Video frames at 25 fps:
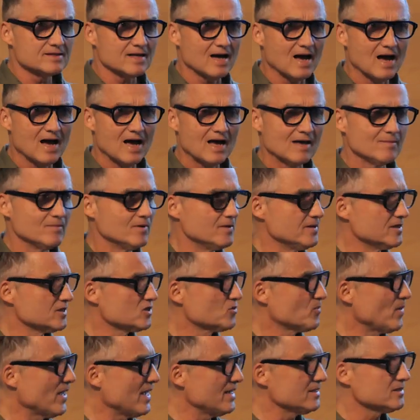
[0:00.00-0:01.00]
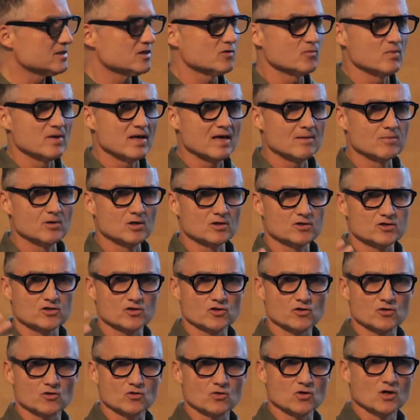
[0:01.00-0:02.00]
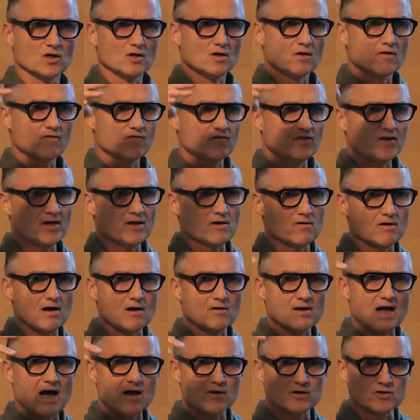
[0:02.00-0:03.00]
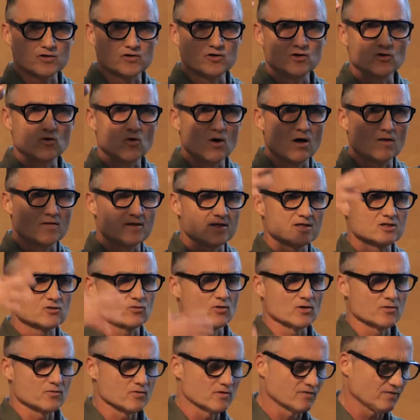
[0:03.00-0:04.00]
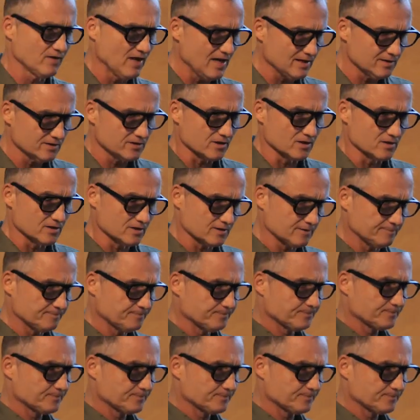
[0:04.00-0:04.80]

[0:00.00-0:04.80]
time and the space to be able to figure out how to do all this with reflectors.